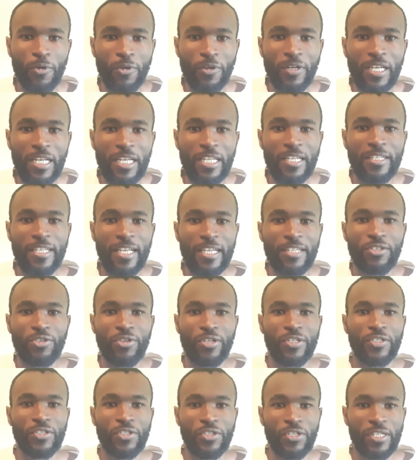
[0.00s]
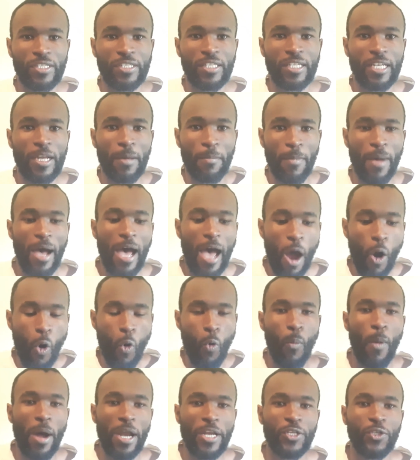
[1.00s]
really just restricts that a
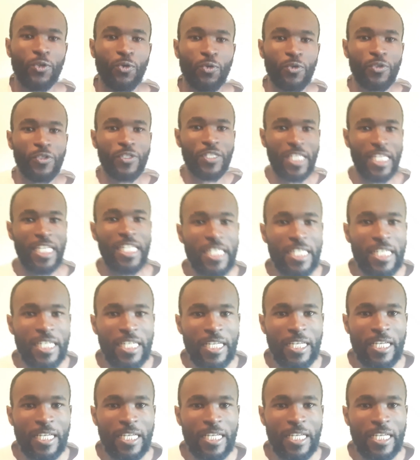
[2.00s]
woman should sit,